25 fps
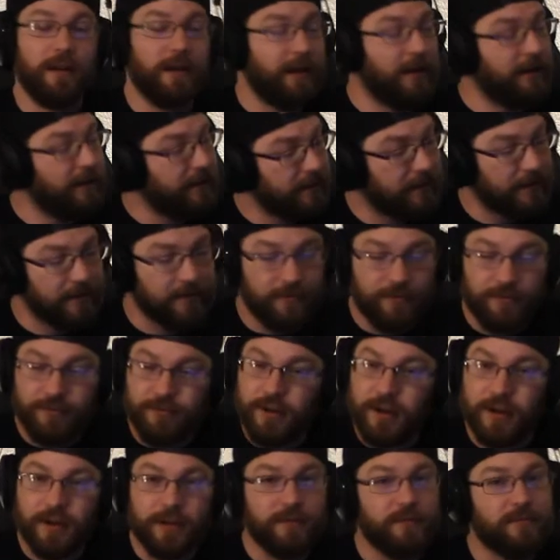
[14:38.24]
I don't give a
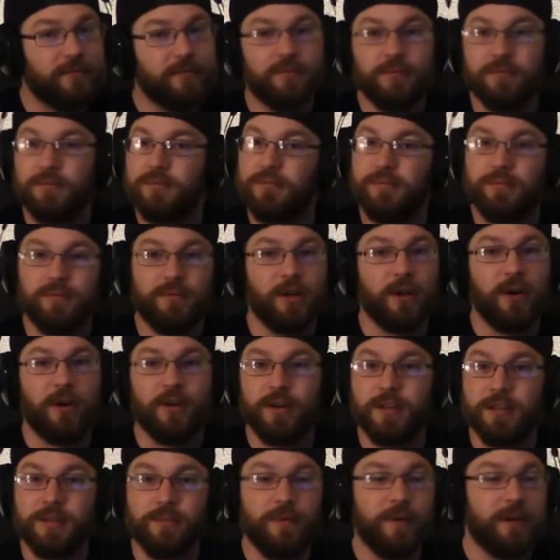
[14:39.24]
fuck. You know,
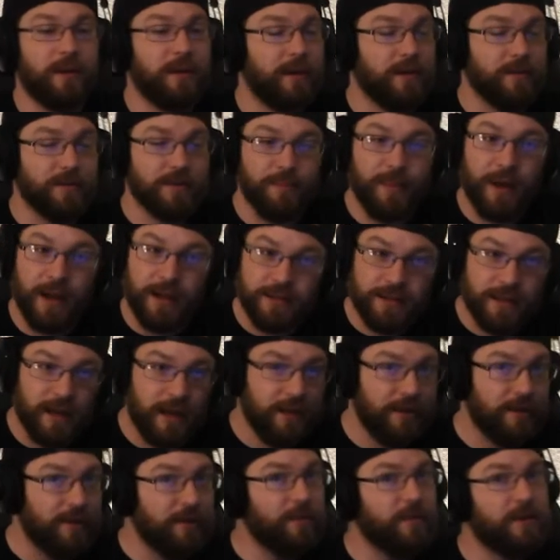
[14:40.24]
he's been he was bounced
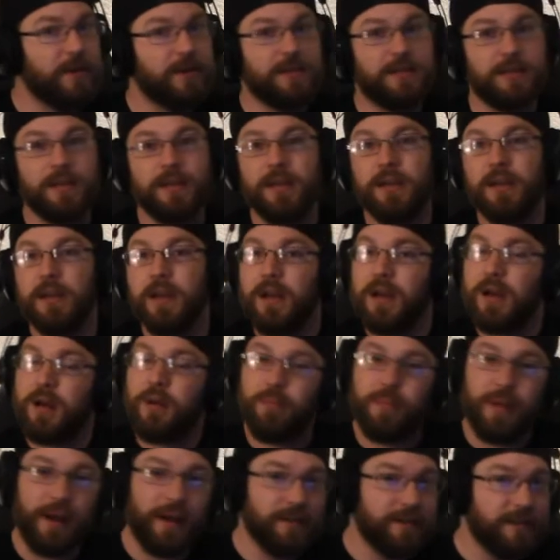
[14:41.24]
out of the UFC,
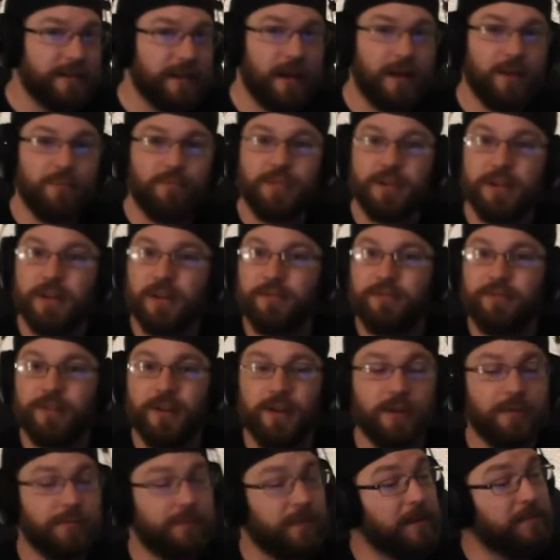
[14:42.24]
bounced out of
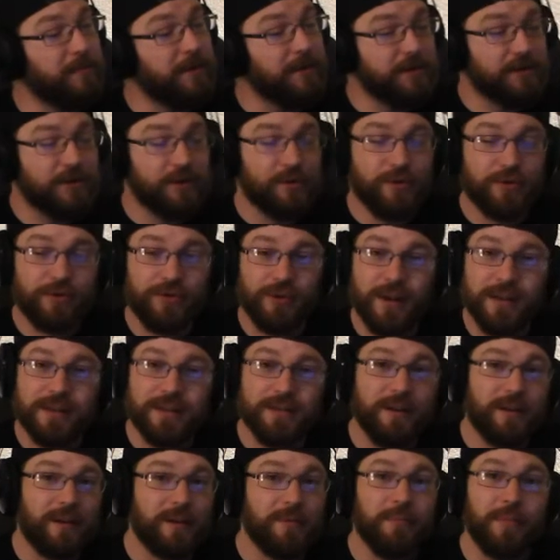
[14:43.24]
PFL. Maybe he should go try his
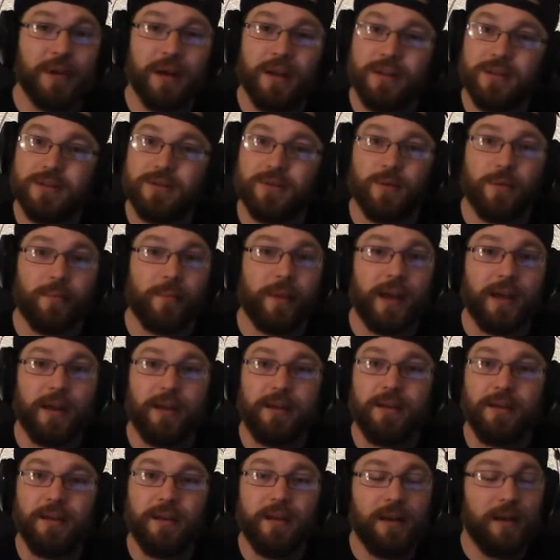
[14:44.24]
luck in Bellator,
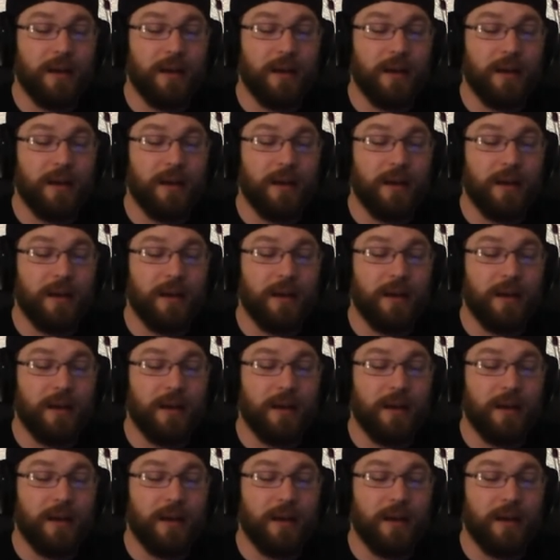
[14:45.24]
man.